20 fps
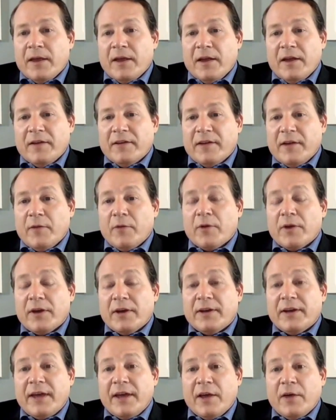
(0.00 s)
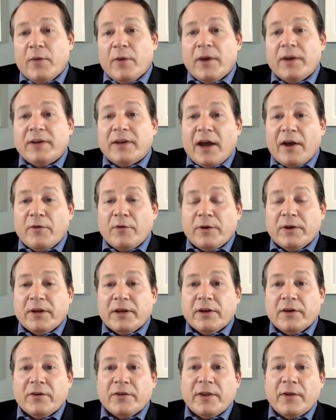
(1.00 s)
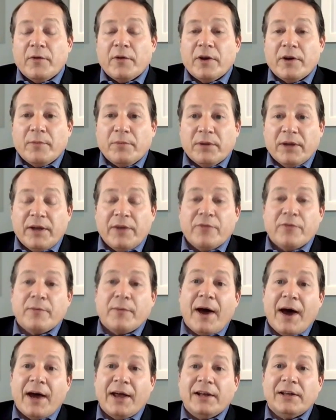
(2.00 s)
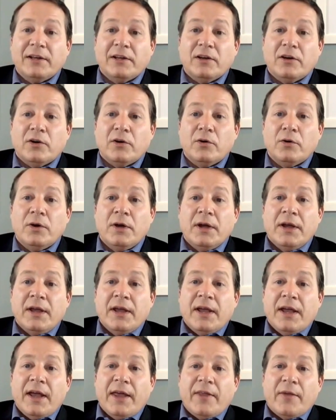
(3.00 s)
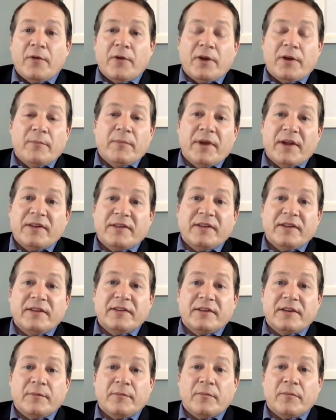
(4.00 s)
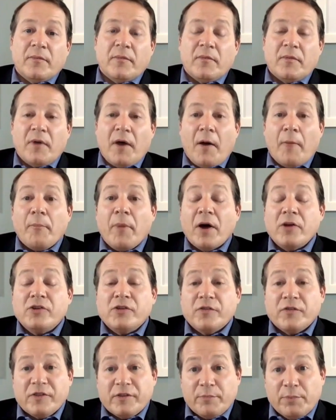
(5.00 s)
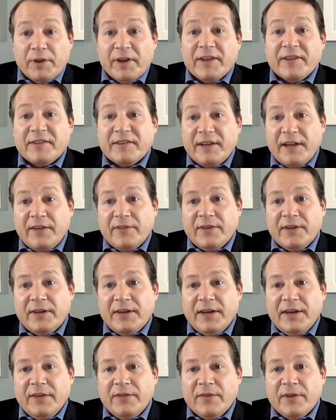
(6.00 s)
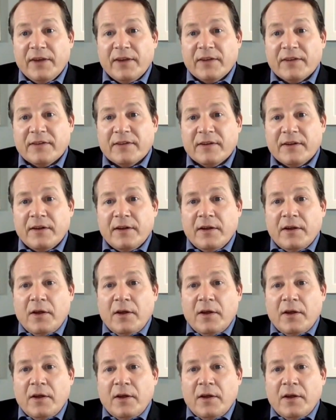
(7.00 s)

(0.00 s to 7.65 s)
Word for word: is they were going to take away Tyreek Hill and they were going to play from high to low and they were going to mix in some a bunch of split safety defense